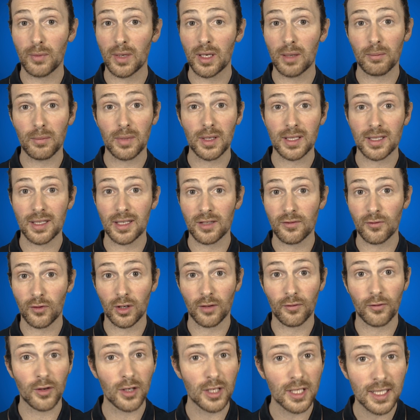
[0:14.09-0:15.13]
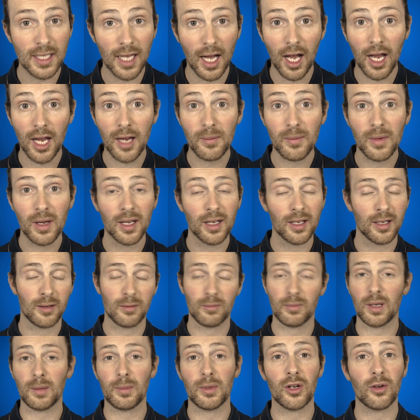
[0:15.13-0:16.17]
been in business for the first time,
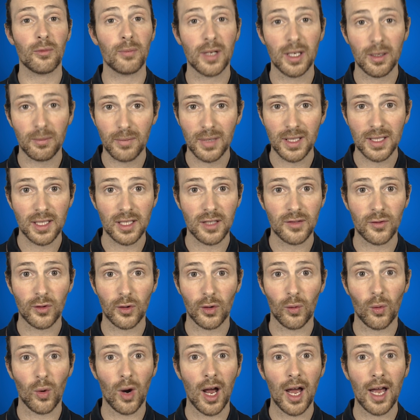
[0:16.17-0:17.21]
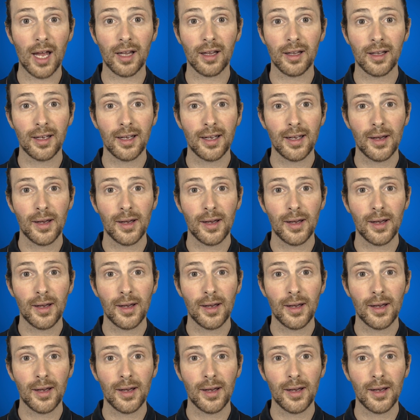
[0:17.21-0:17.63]
maybe you've been in business for a while,